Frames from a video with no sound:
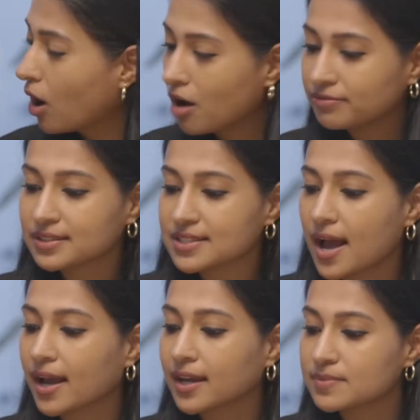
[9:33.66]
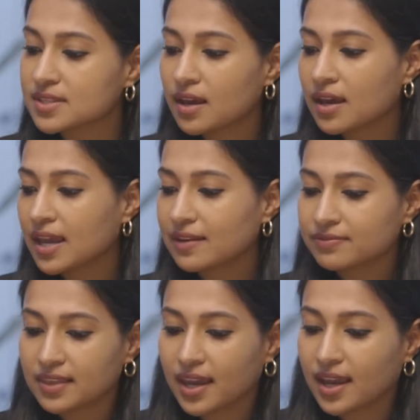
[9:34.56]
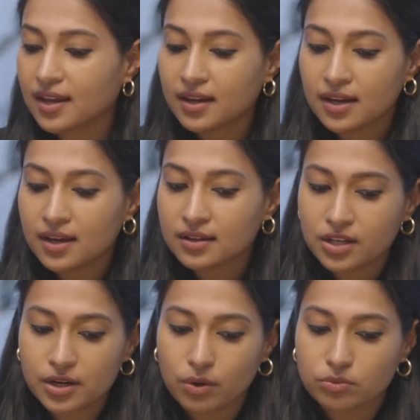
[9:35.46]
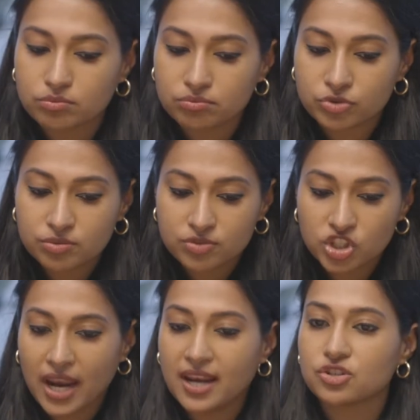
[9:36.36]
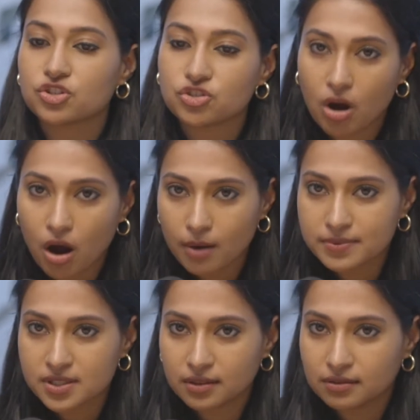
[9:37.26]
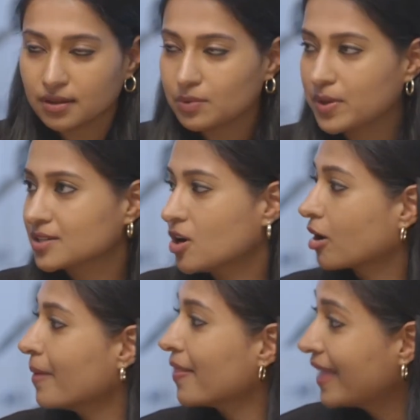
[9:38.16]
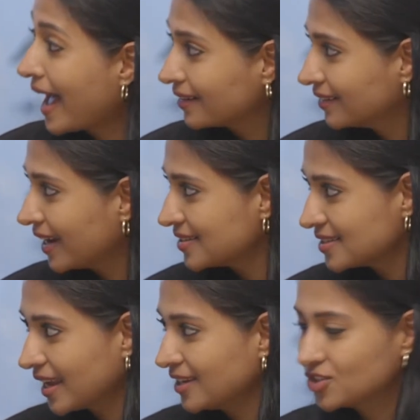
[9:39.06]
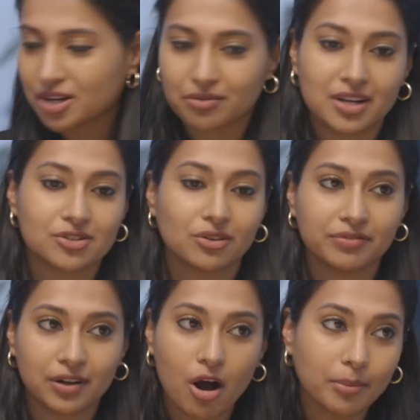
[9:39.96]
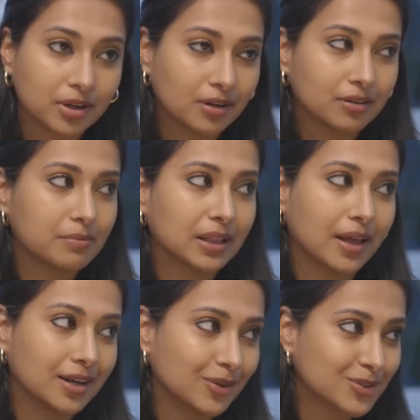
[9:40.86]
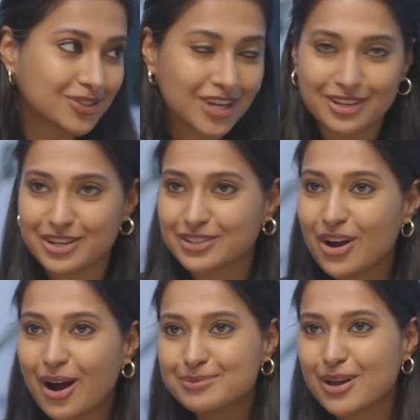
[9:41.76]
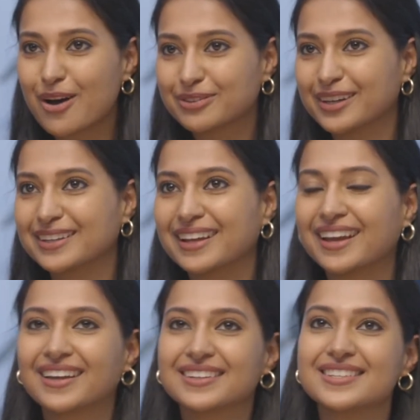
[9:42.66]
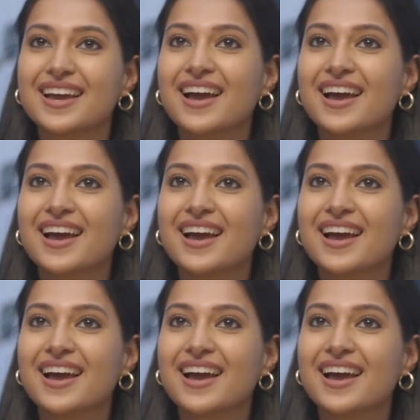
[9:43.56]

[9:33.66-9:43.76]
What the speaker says: oftentimes if they, change jobs, and we can talk about that as a generational phenomenon of millennials changing jobs often and